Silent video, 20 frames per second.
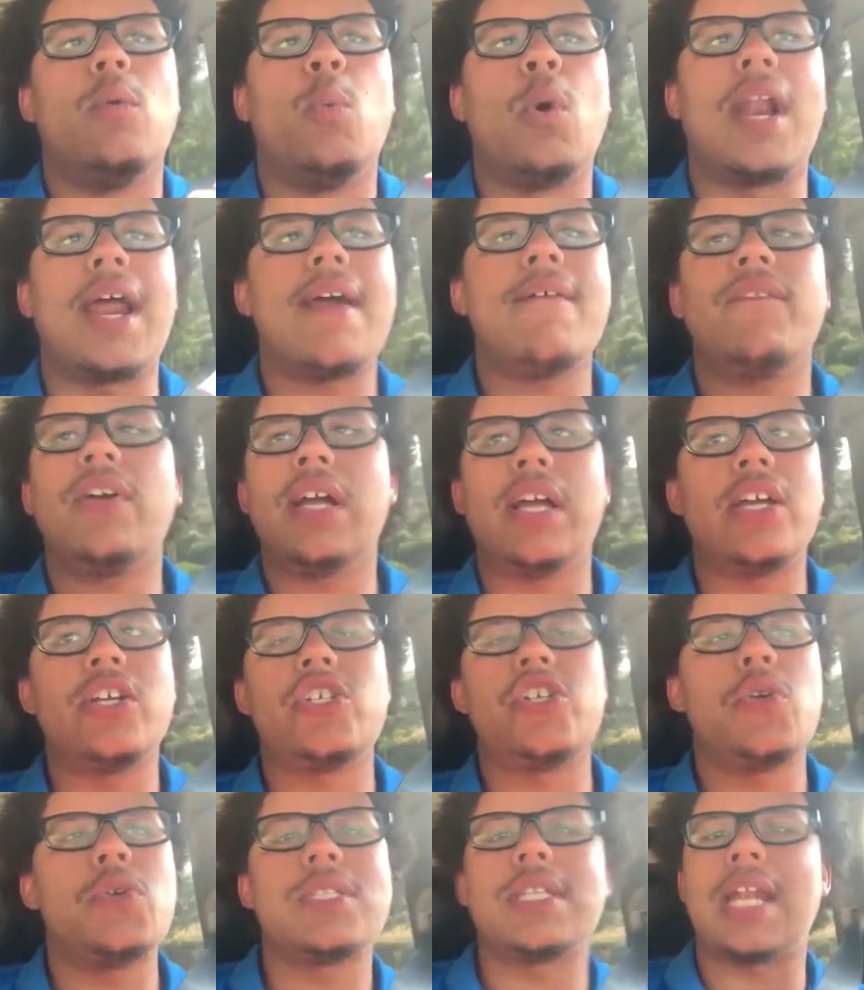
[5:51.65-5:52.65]
whatever
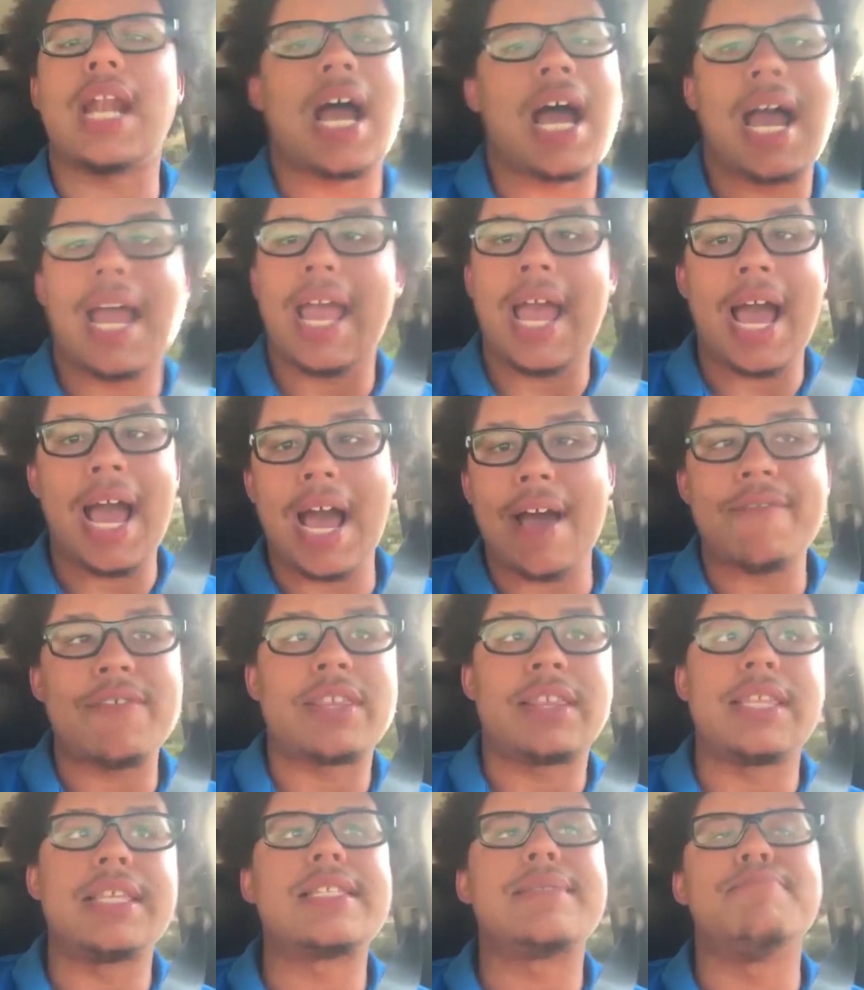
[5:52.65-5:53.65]
issues that I have
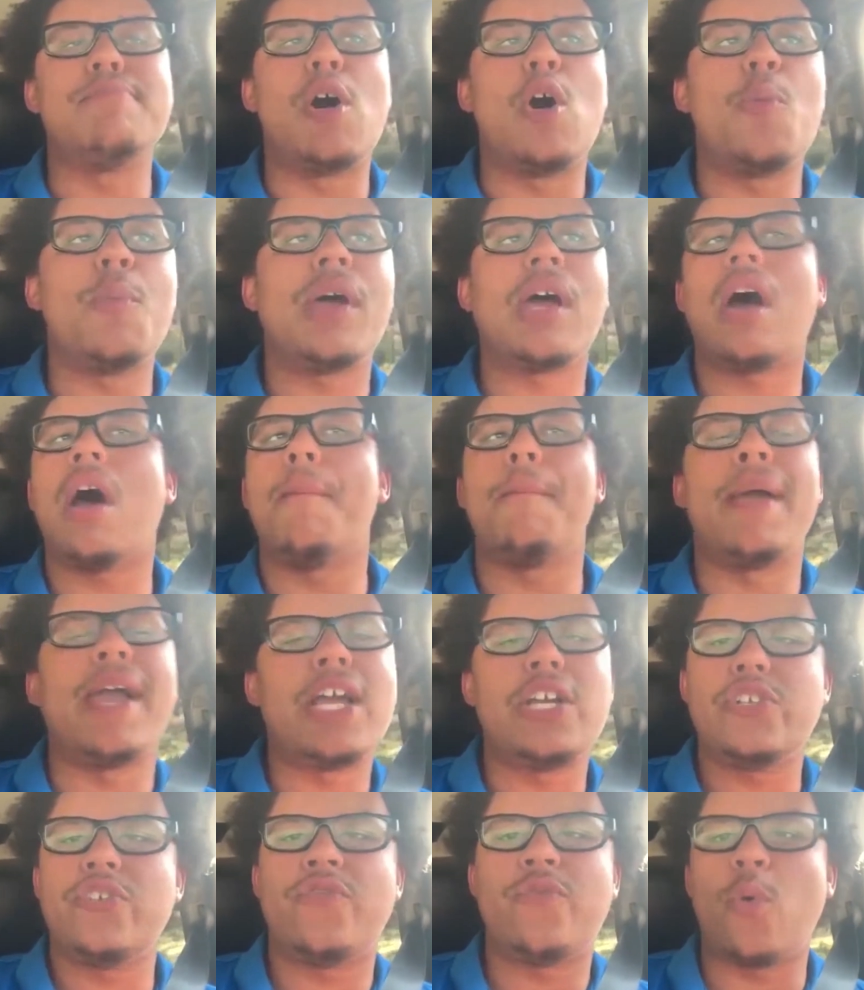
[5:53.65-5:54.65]
at this moment on
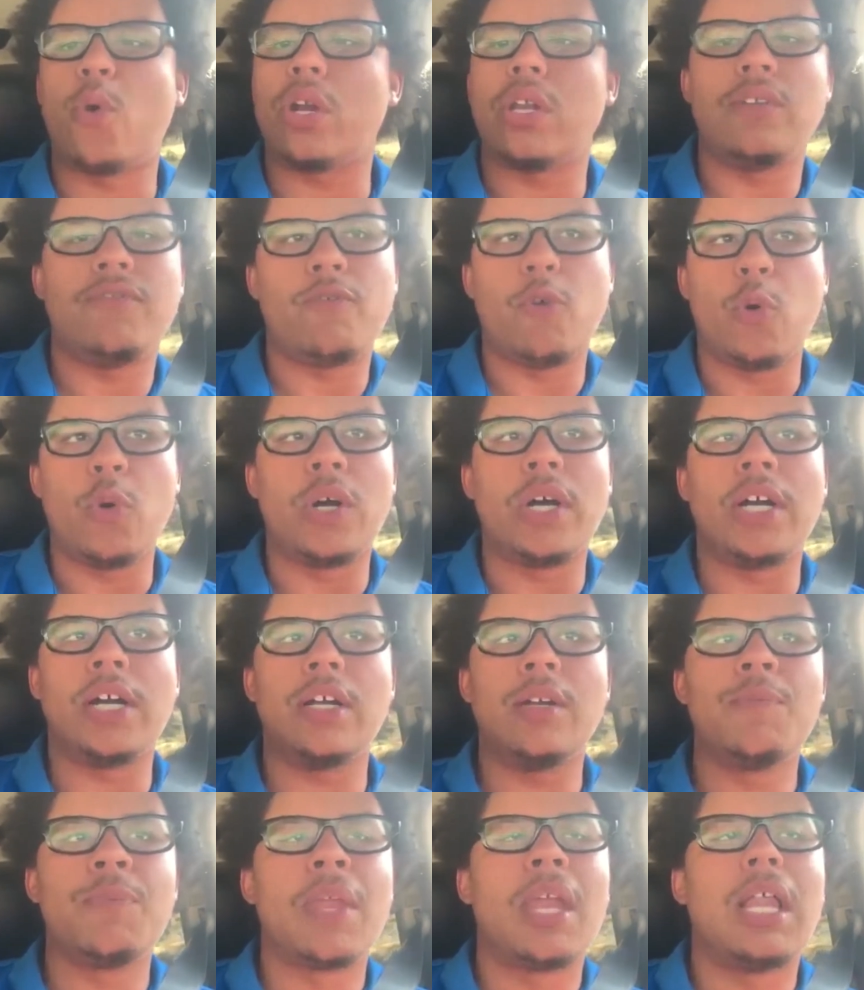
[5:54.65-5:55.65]
page
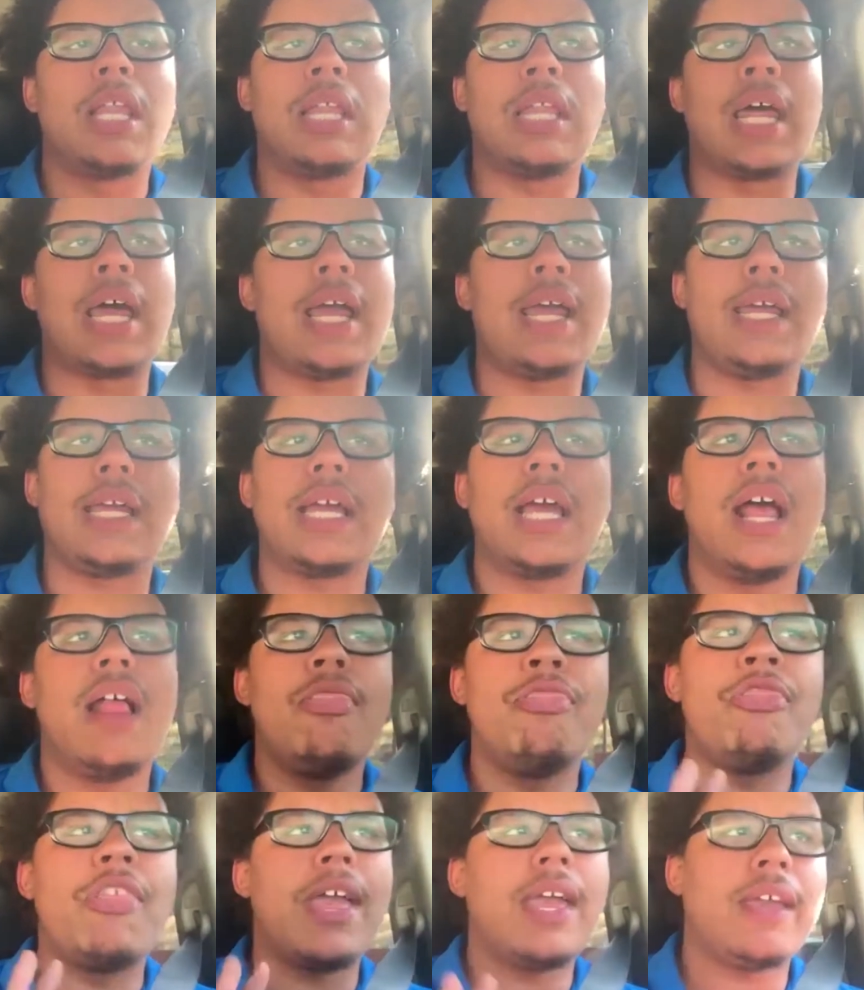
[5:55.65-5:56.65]
forty-four, like,
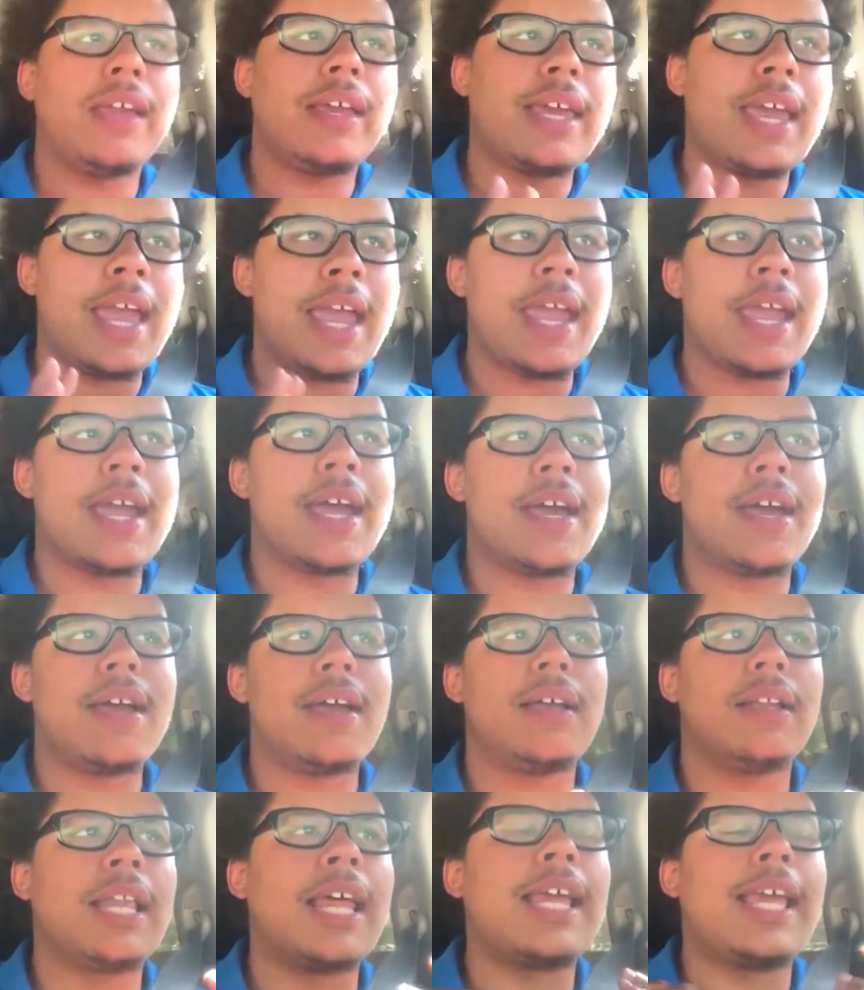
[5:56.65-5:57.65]
they
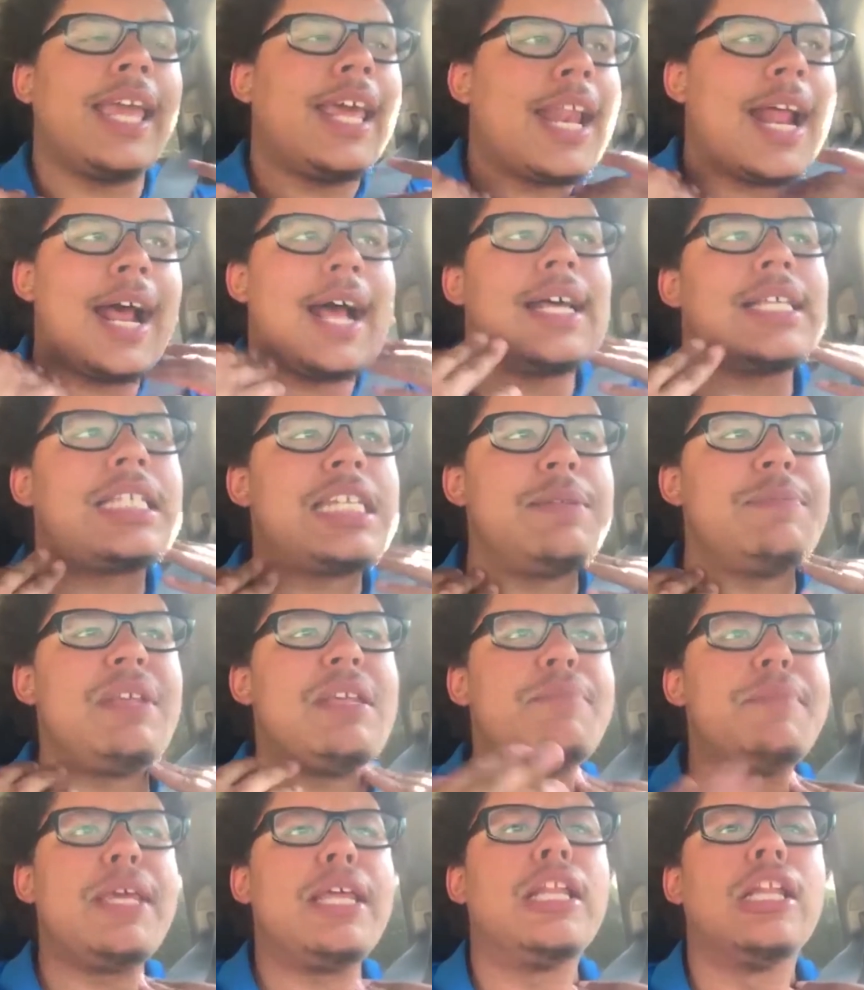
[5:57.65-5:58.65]
can't, like, it has to
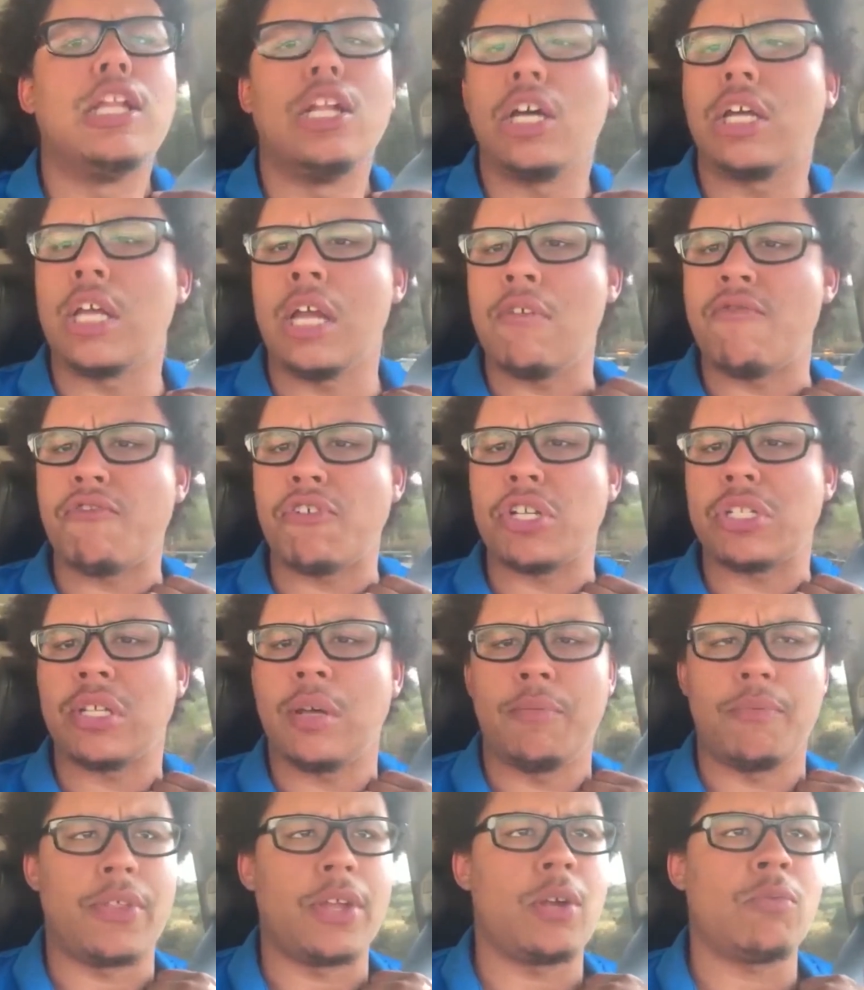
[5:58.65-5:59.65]
be me looking for
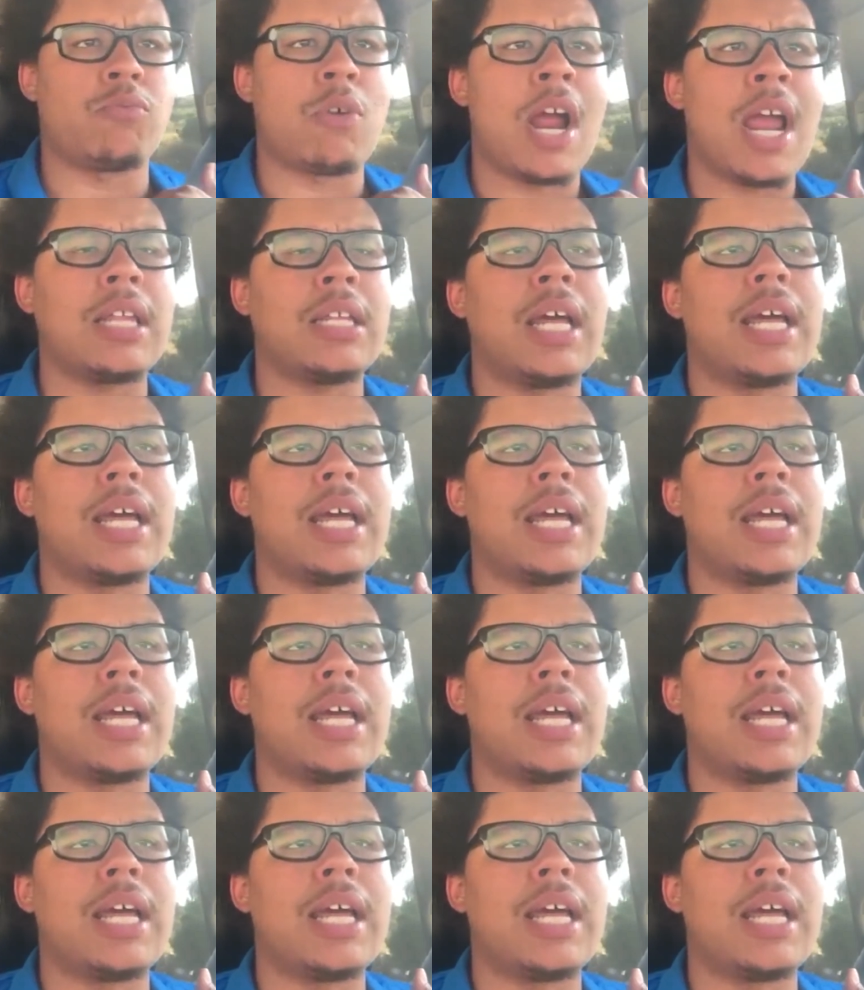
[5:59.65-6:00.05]
something, right?